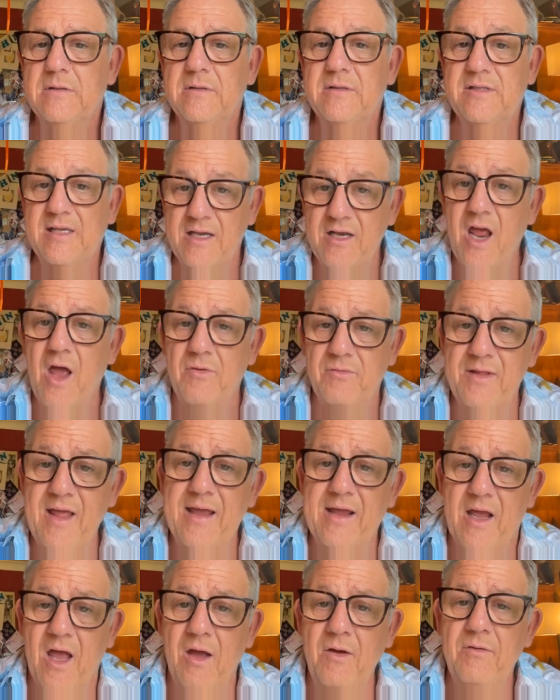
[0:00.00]
So no, there
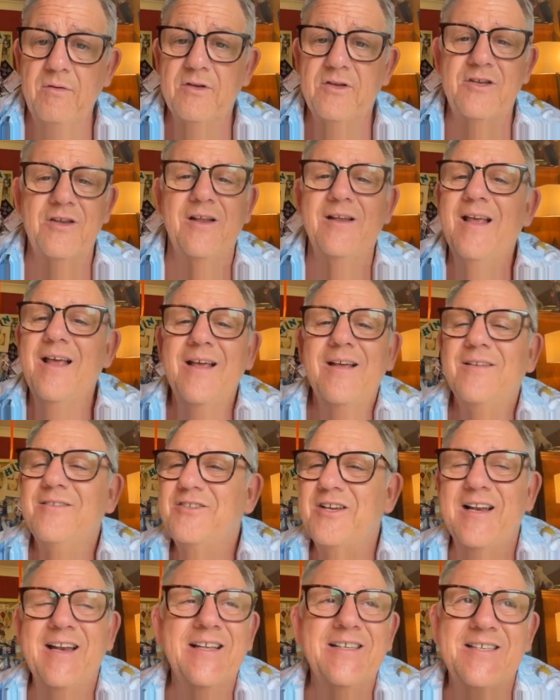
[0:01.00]
you go.
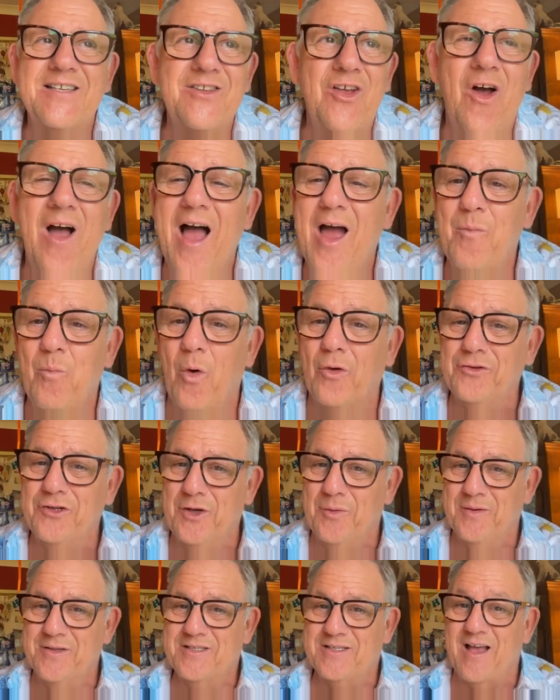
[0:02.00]
Gillian said, not I want
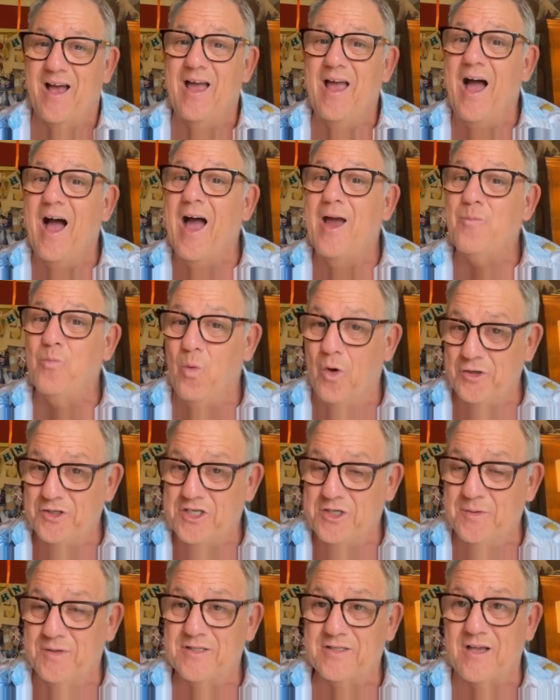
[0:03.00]
you on Sky. I
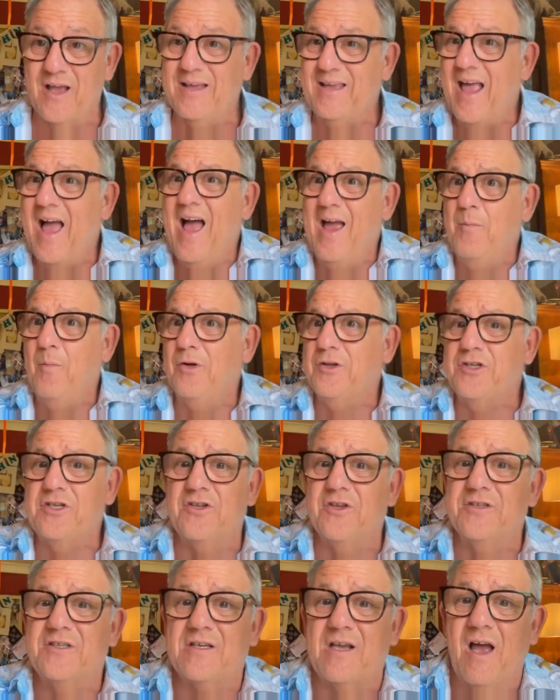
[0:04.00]
watch you on Sky. Yeah, I watched
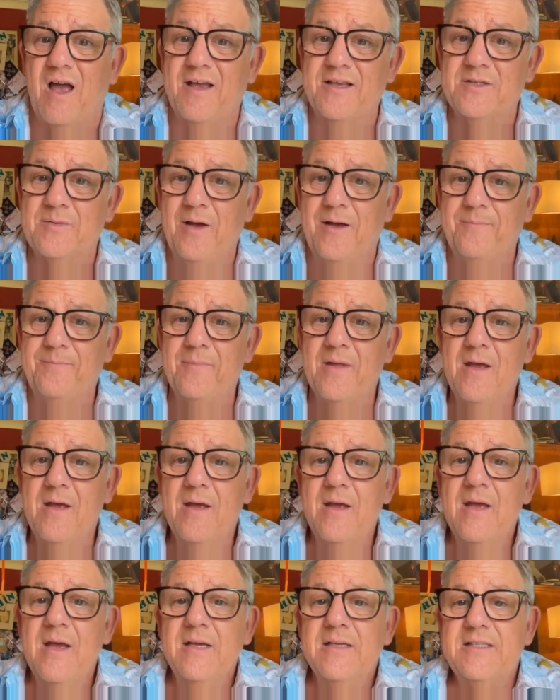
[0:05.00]
on Sky as well.
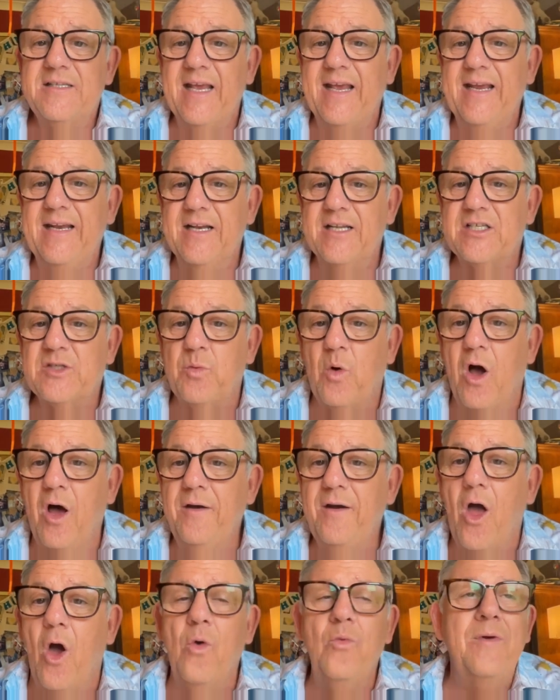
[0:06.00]
Tina
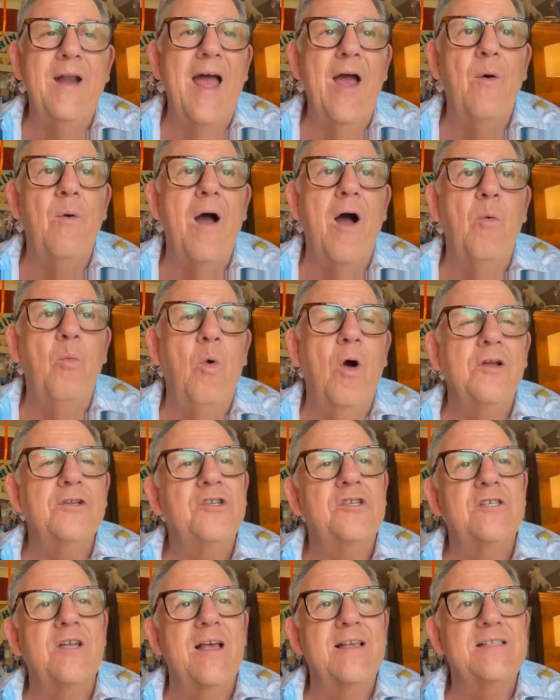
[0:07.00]
Swan. Oh, now I
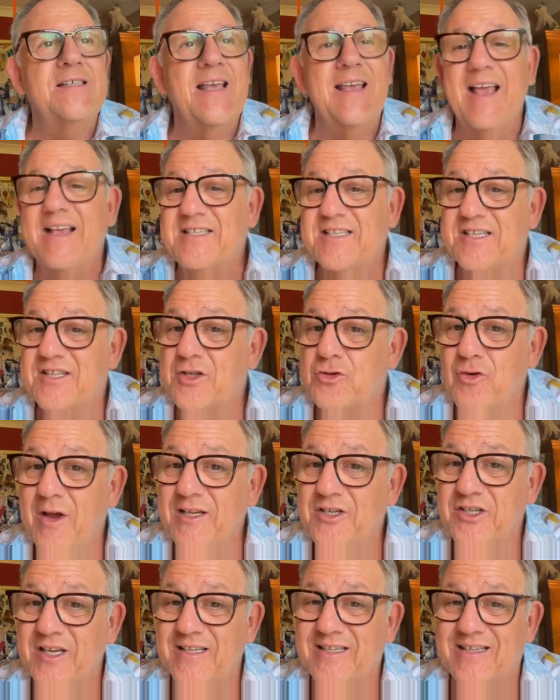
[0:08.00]
watched that Say Yes to the
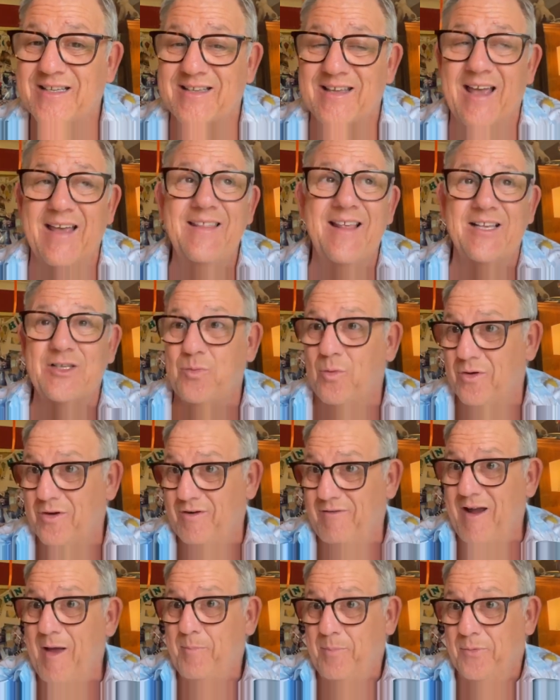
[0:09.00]
Dress yesterday. That's what
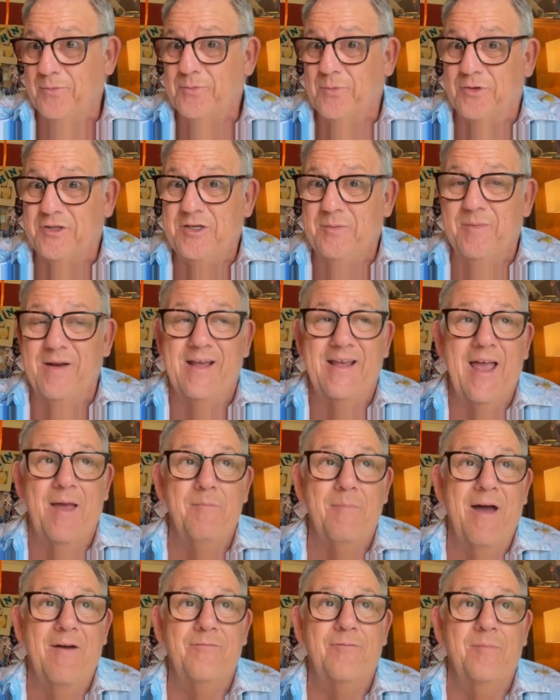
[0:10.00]
crap I was watching when I
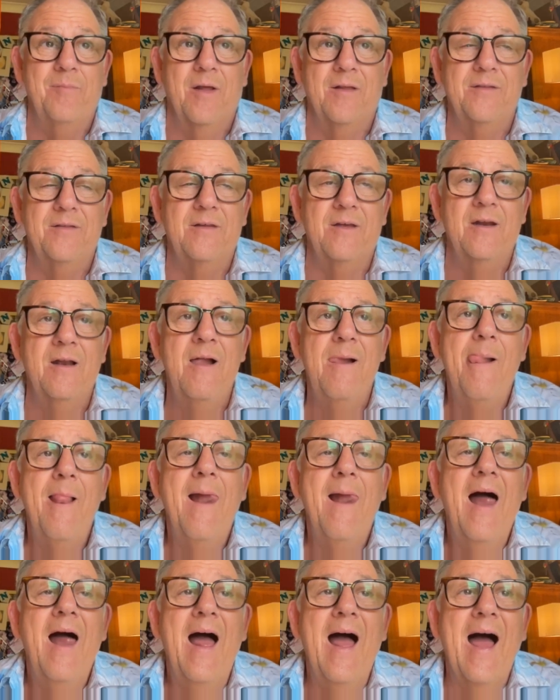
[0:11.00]
came back from London.
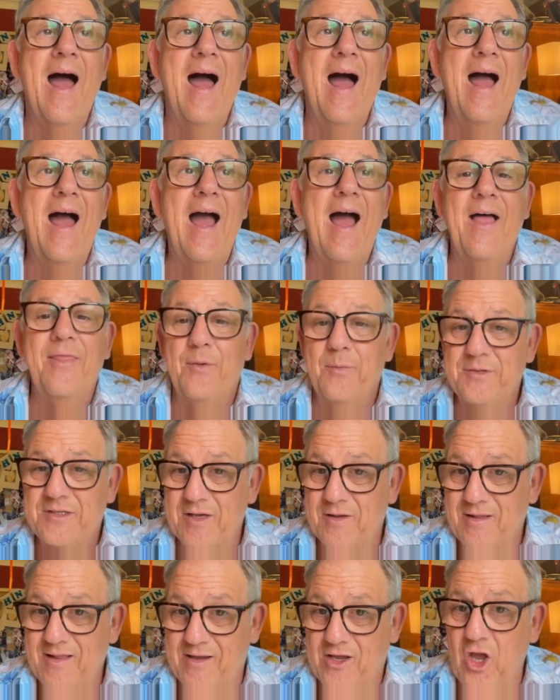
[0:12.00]
And there was
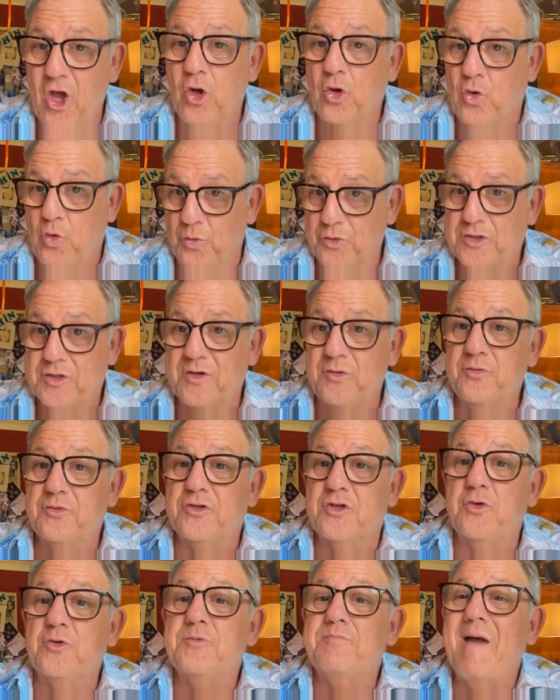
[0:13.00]
a girl called,
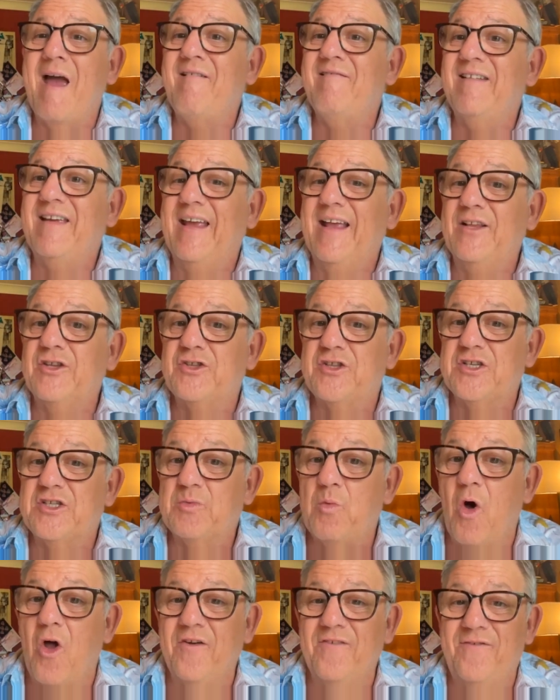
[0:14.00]
she was marrying into the
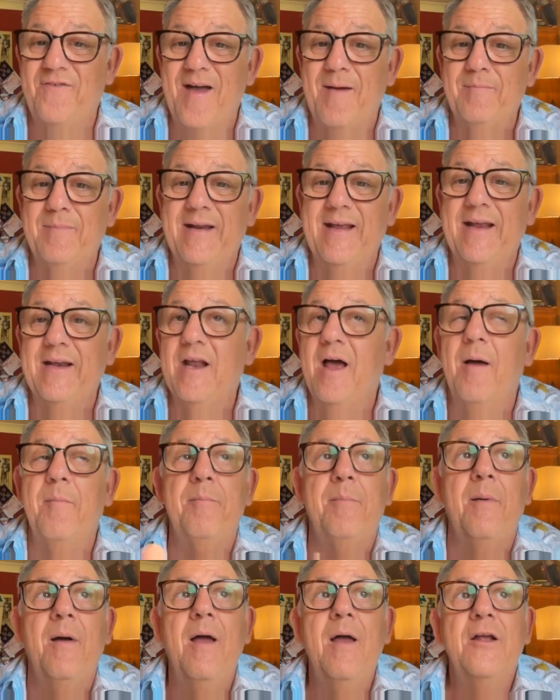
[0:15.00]
Swan family in
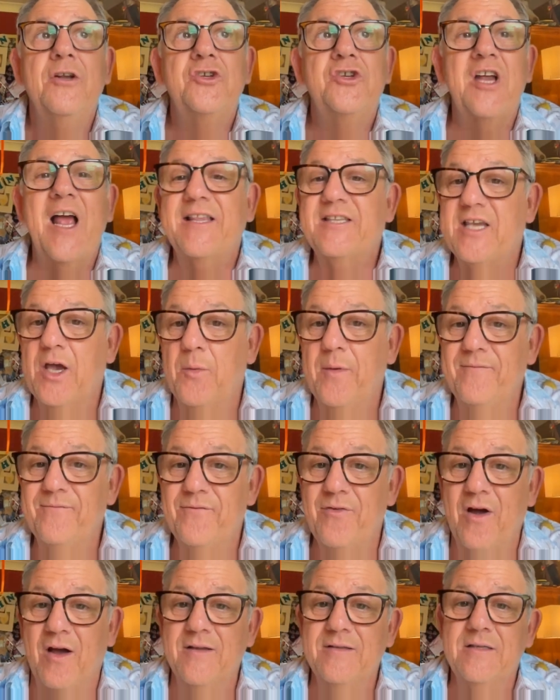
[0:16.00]
a chateau in
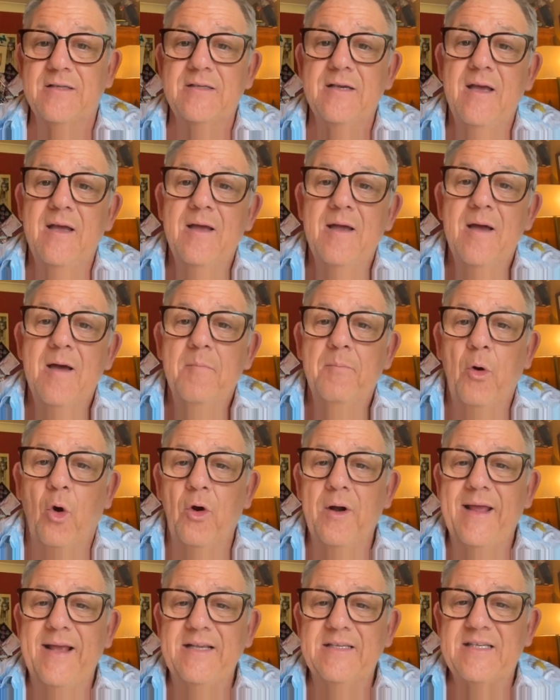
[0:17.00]
France.
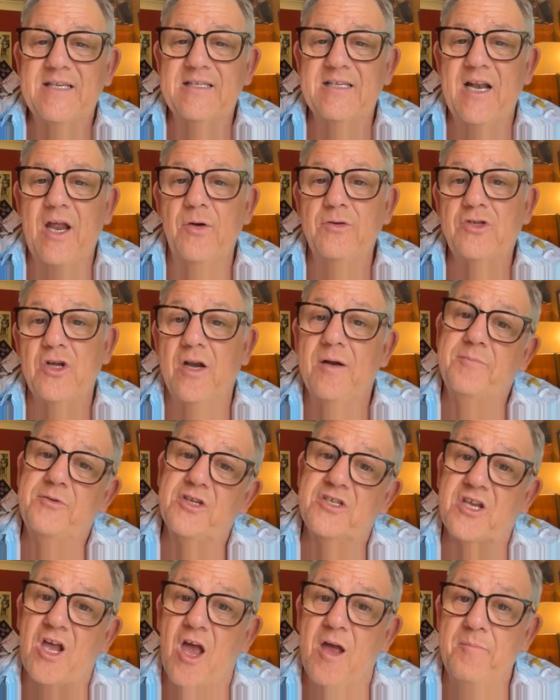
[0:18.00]
Pauline says, hello, John. I'm
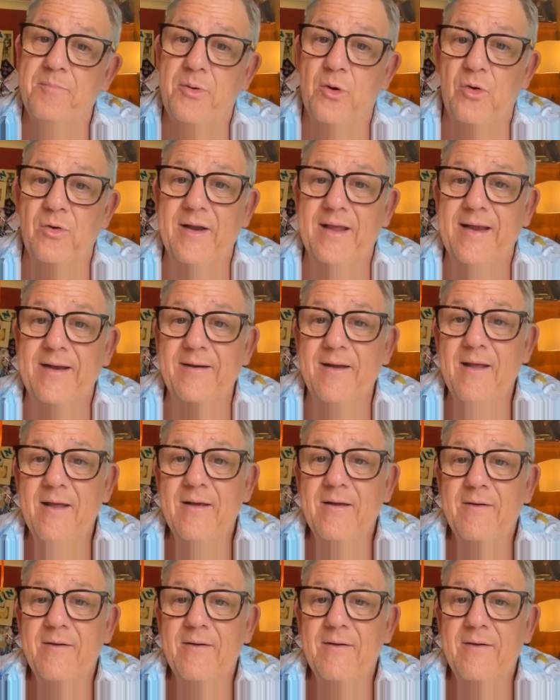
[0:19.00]
just going, Pauline.